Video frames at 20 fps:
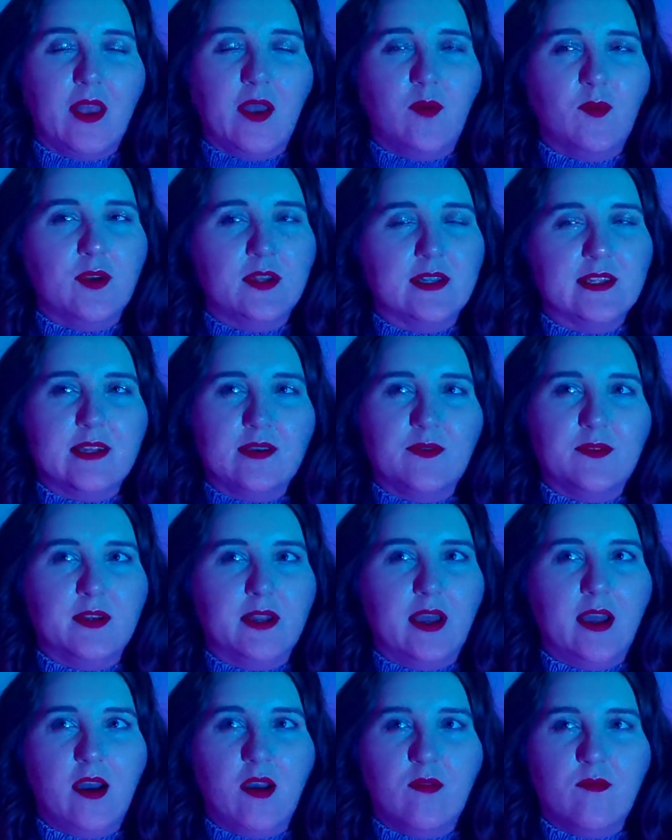I want to say
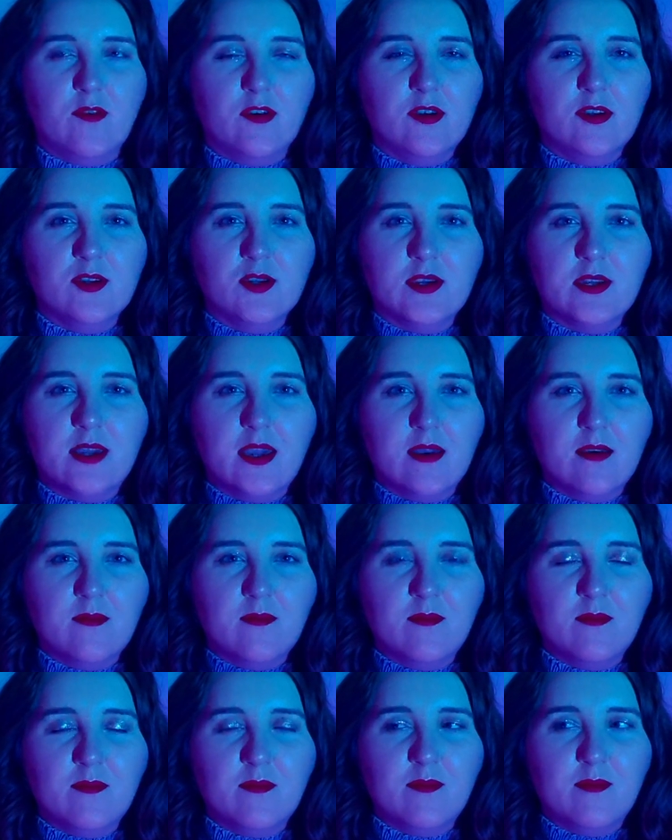on average I get
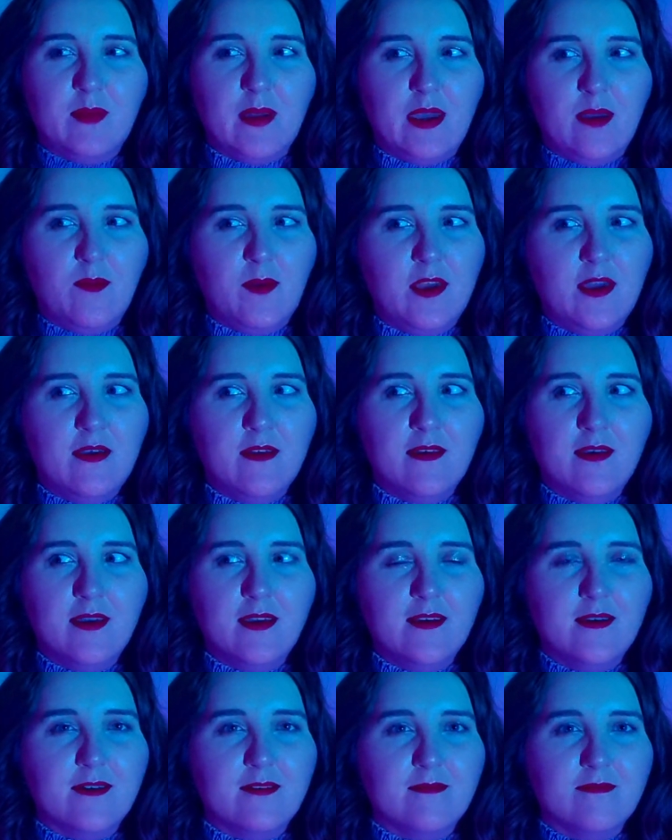maybe
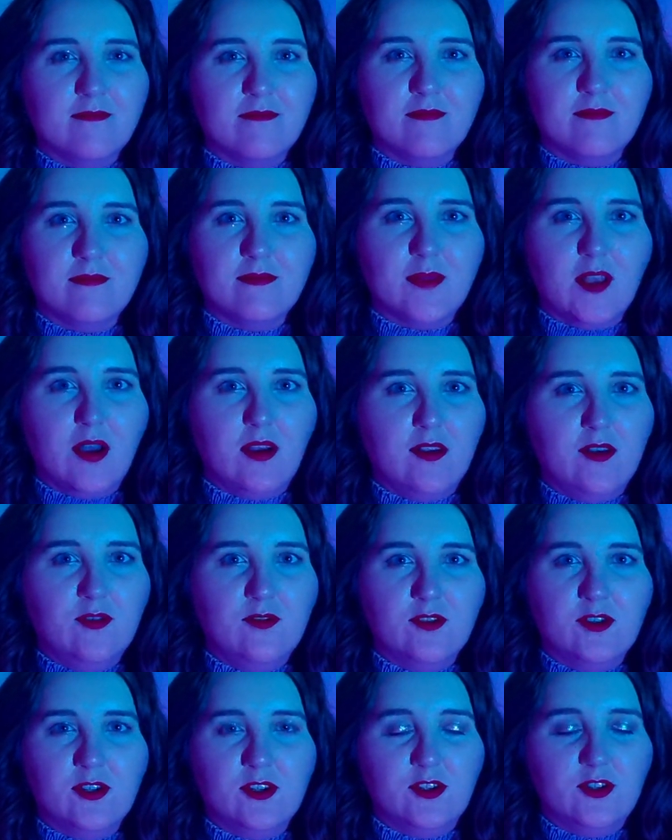like
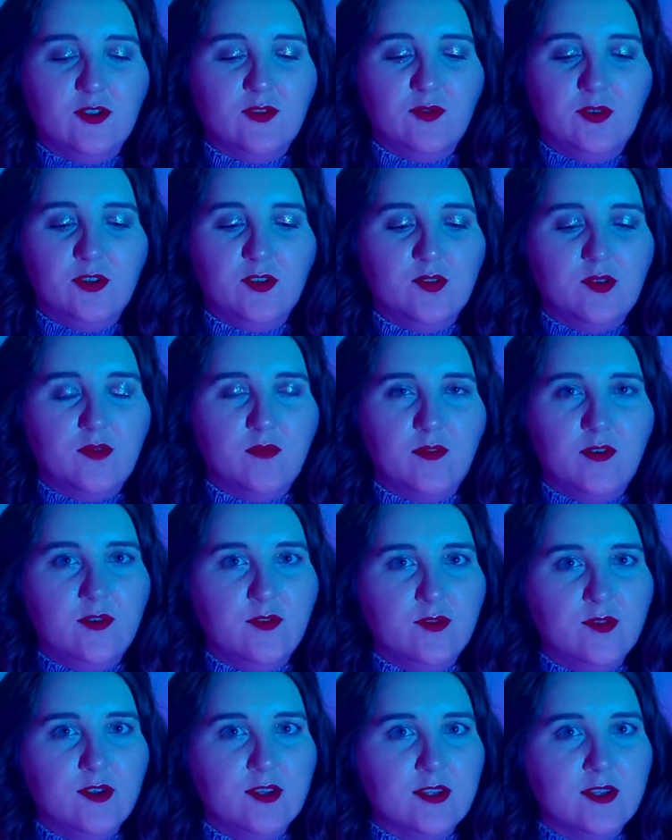100 to 200
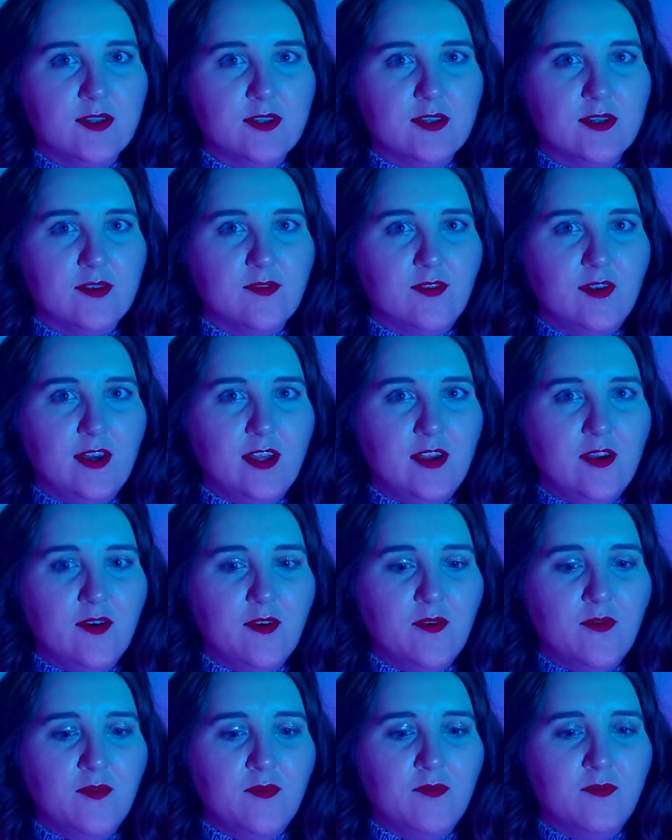views a
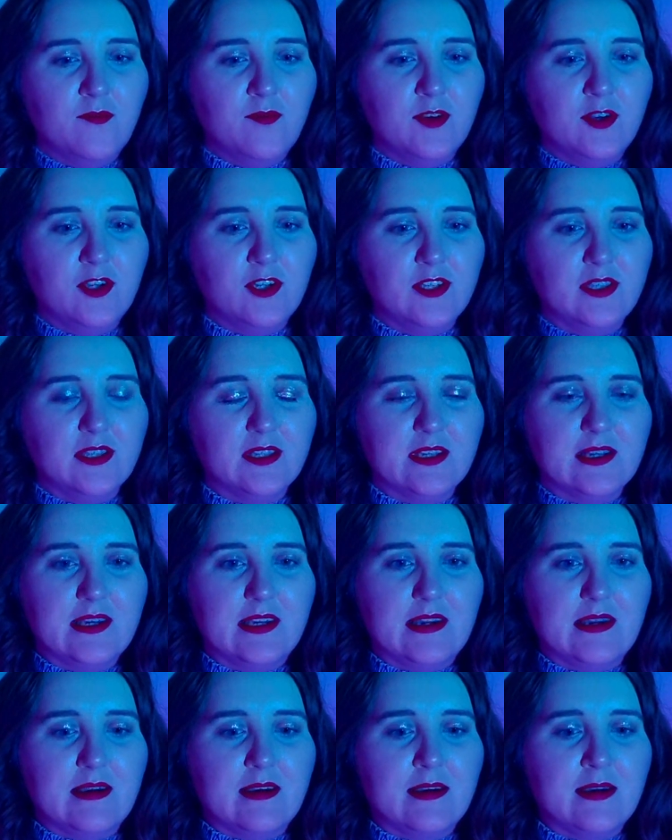video, which it's
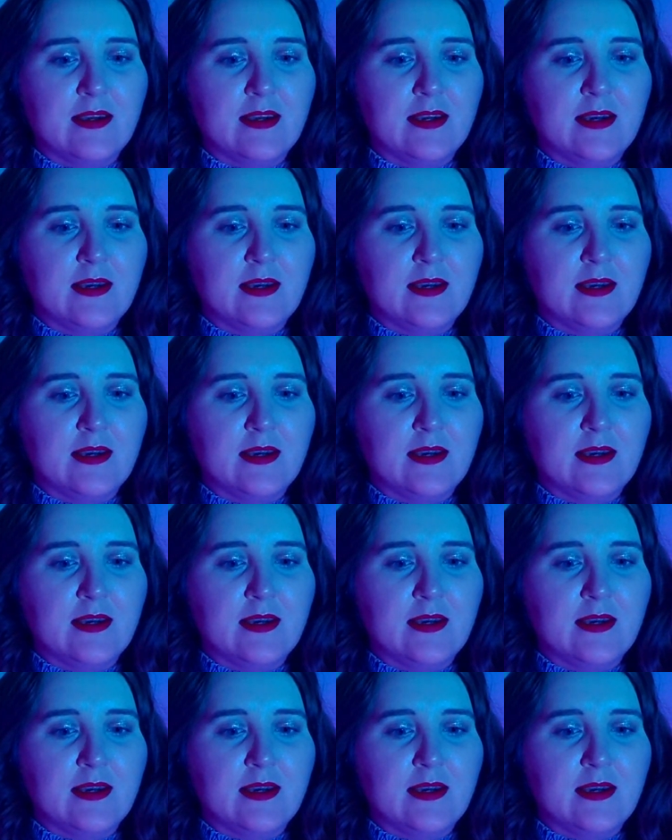like,